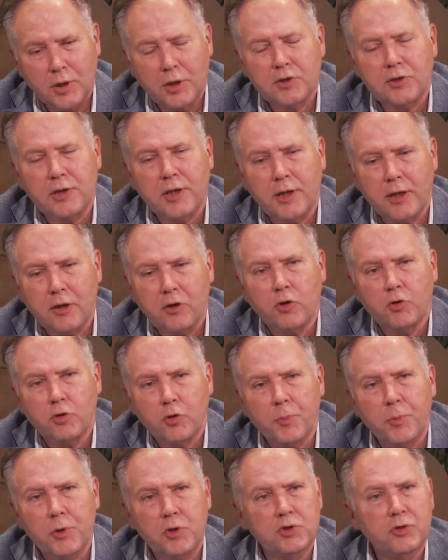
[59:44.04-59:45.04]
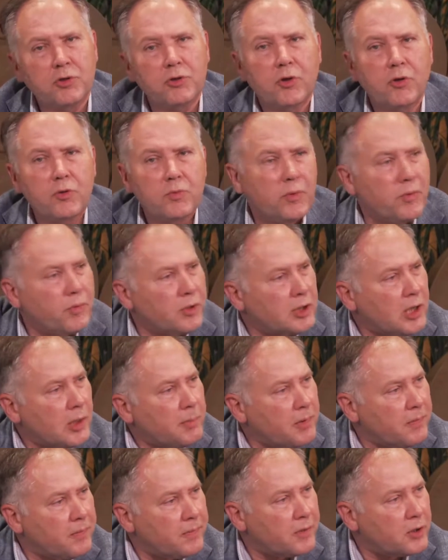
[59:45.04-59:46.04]
I understand. And on a personal note, what
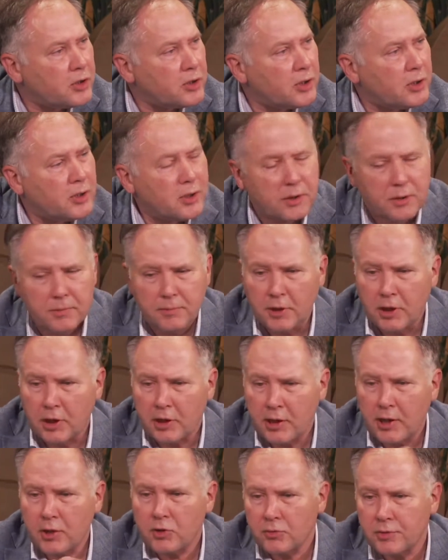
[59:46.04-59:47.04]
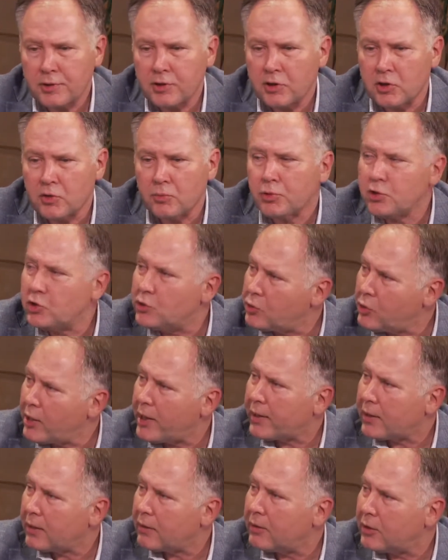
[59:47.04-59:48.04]
type of characteristics would you
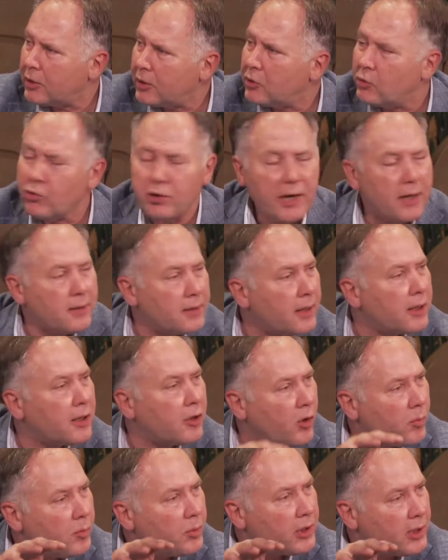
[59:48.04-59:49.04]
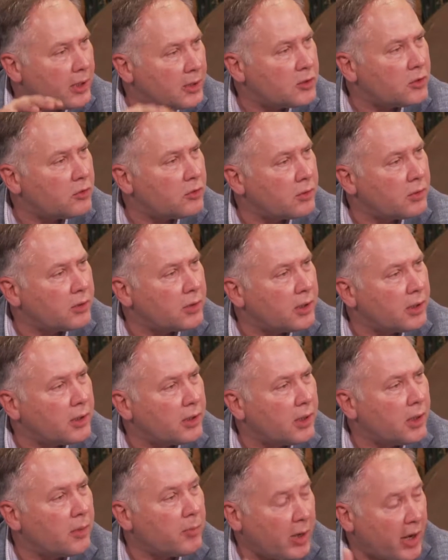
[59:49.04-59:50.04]
like look at a company that you're
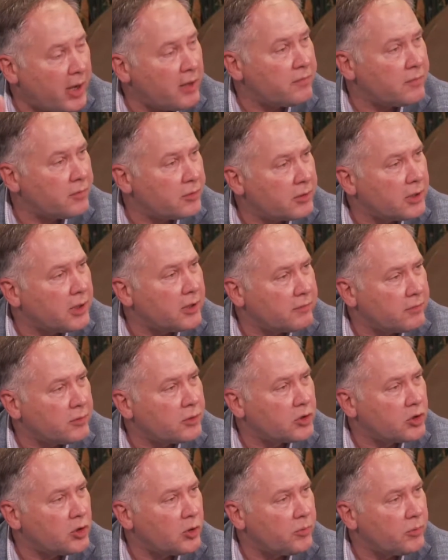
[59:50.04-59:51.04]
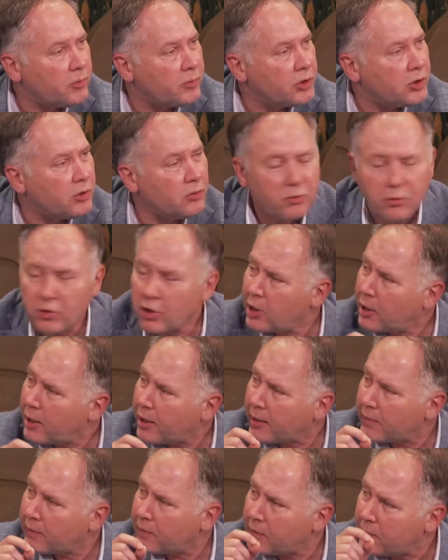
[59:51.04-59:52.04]
applying for a job? Would you look
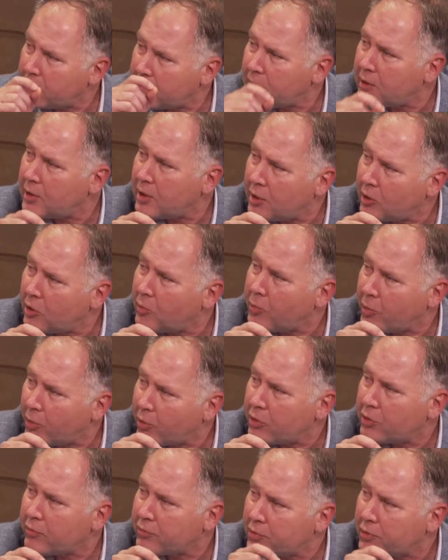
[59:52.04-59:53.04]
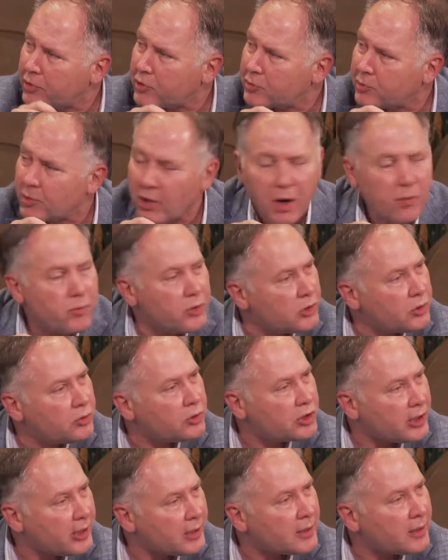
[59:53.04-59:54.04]
at the CE component, of course, but how would
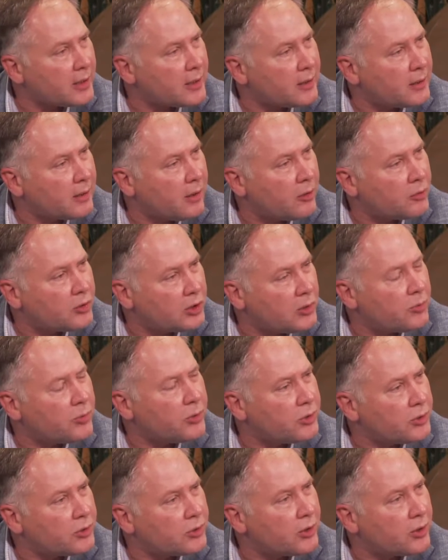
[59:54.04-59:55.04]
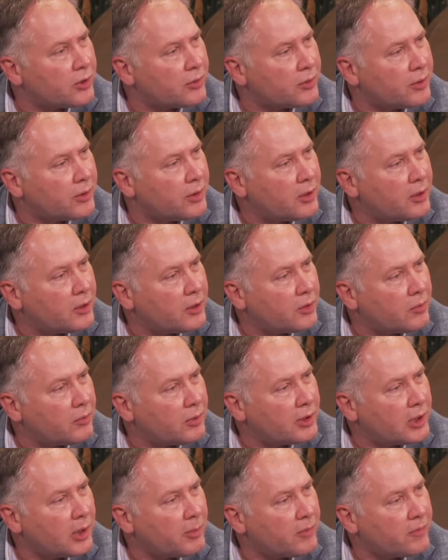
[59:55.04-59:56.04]
you check that? How deep would you go?
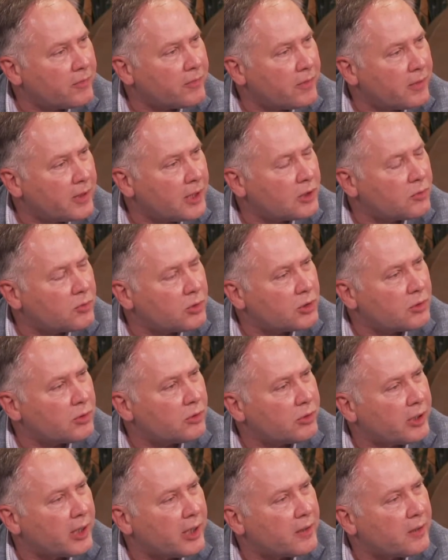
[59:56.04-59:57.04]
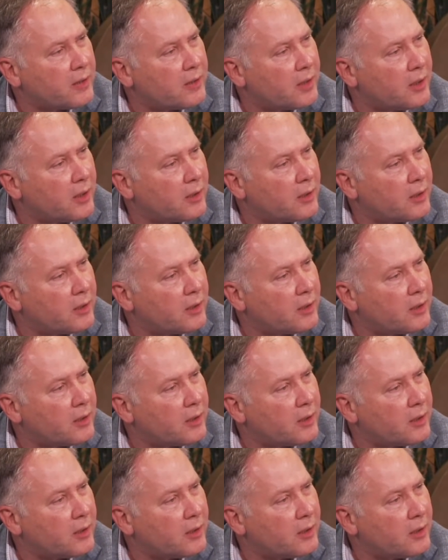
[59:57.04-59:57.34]
What type of things would you look at